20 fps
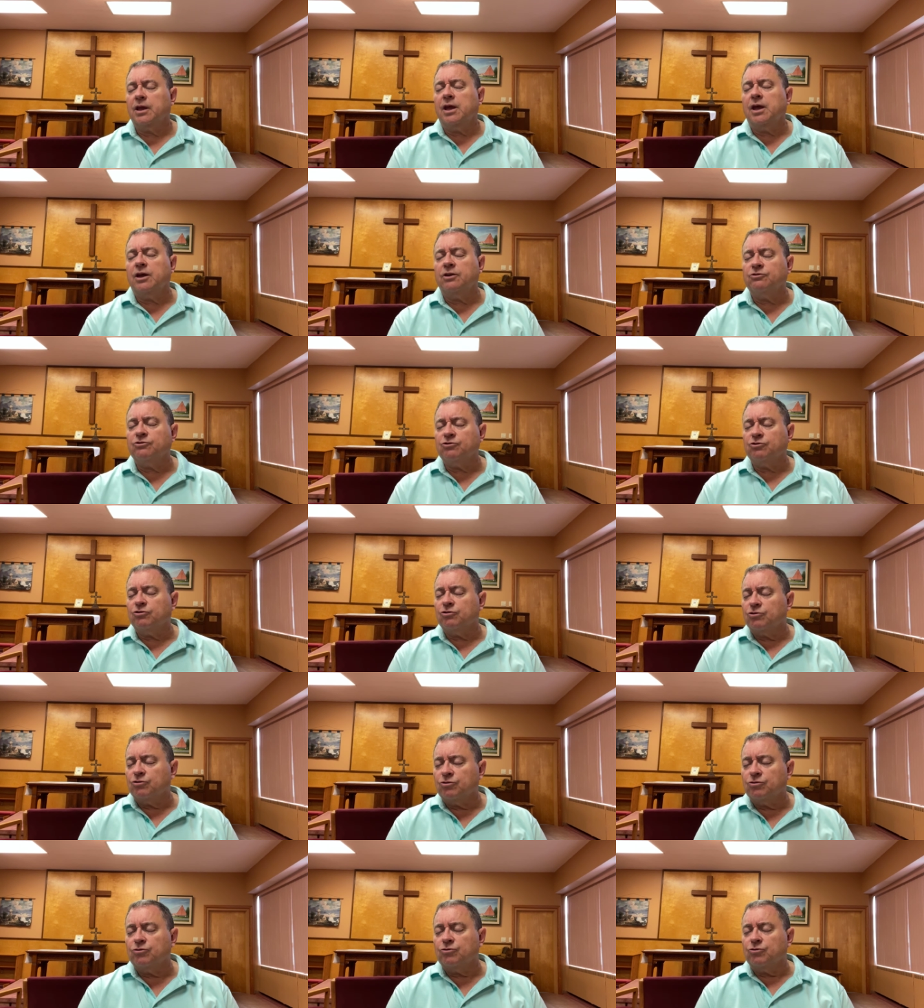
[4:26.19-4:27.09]
As
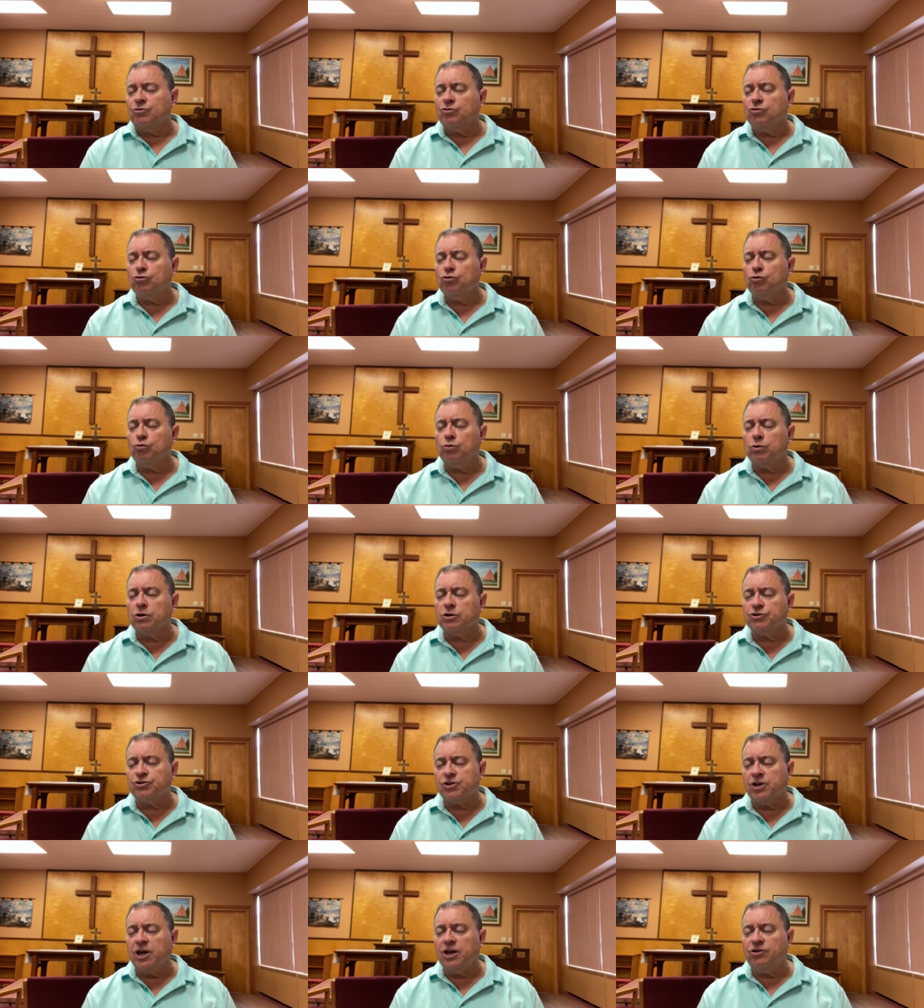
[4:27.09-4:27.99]
you
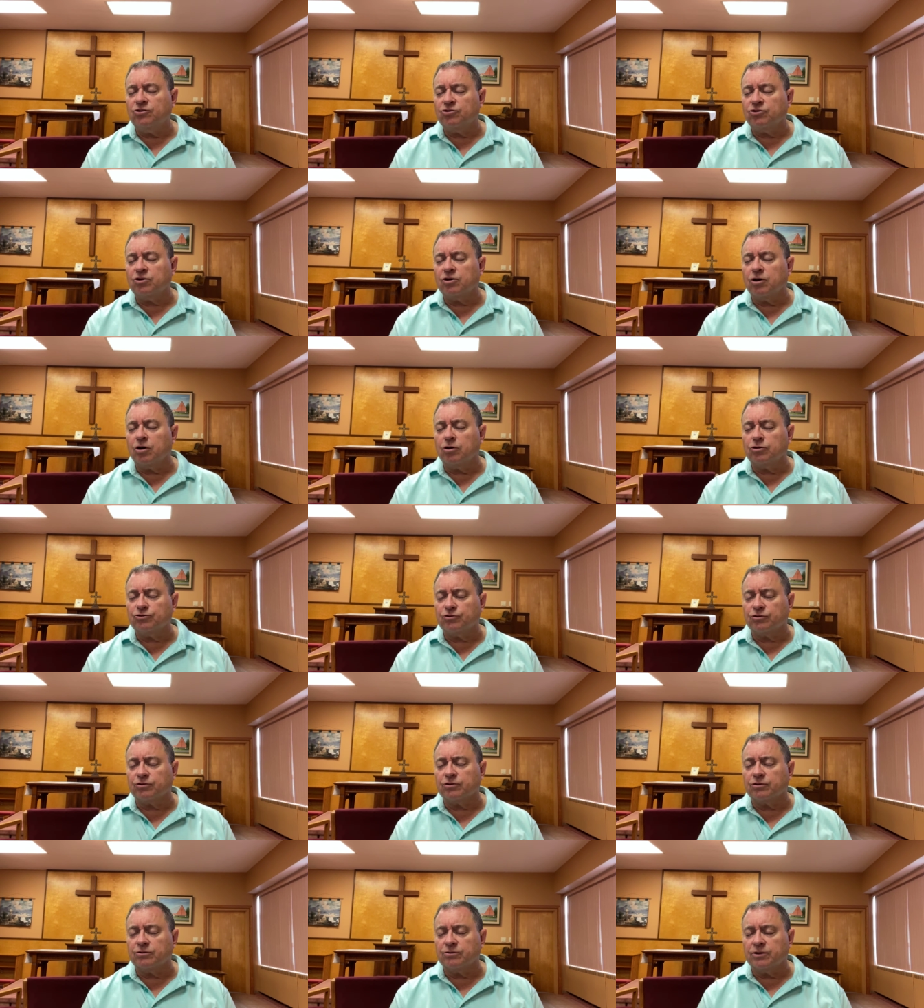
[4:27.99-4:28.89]
will change
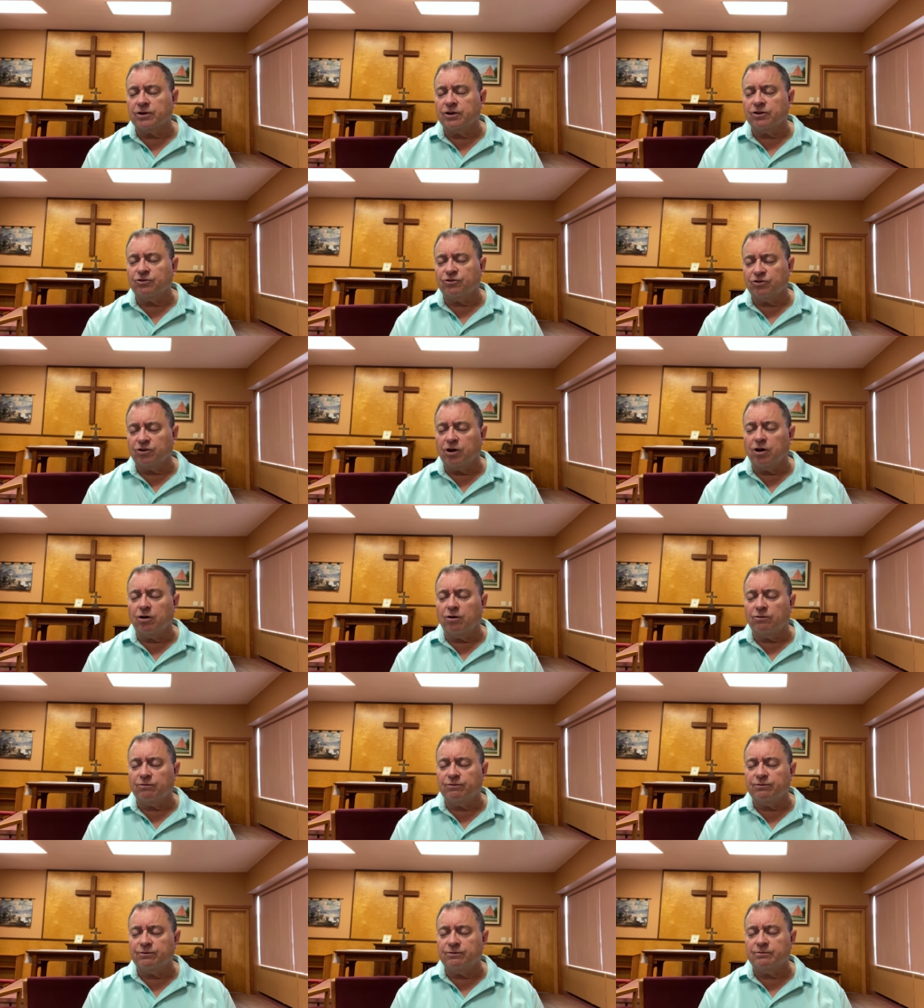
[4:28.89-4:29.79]
culture
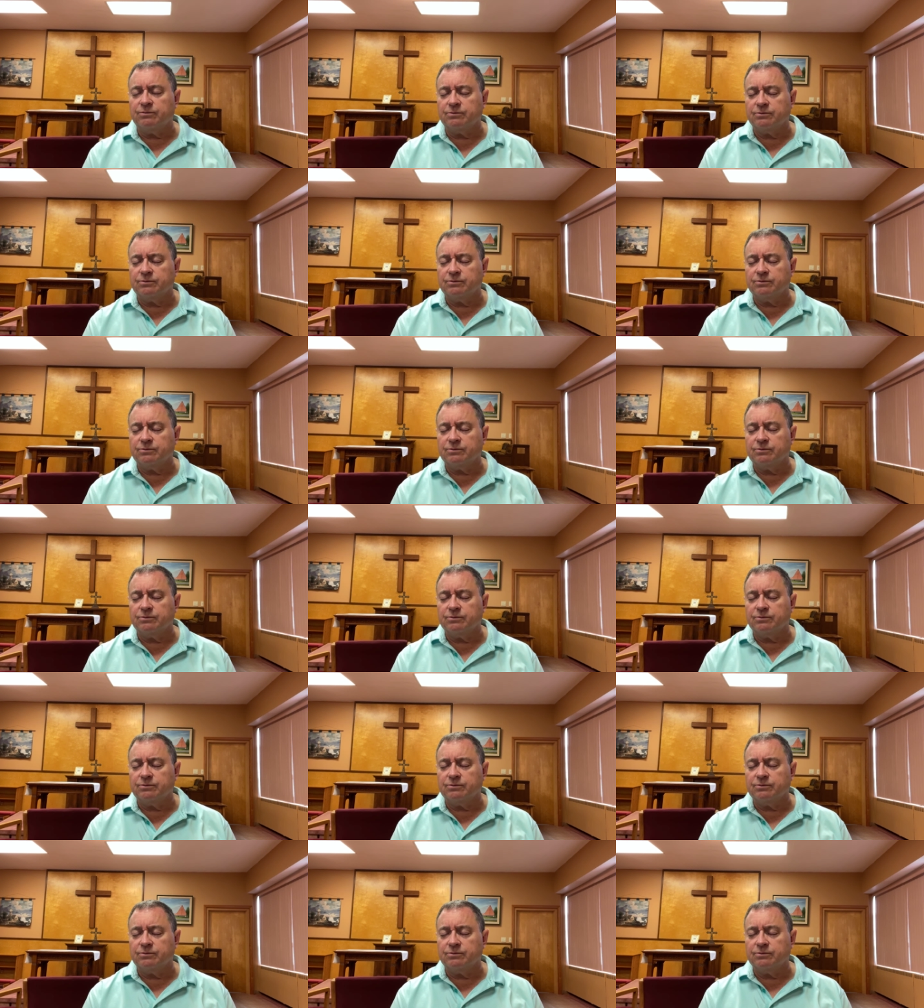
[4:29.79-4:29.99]
itself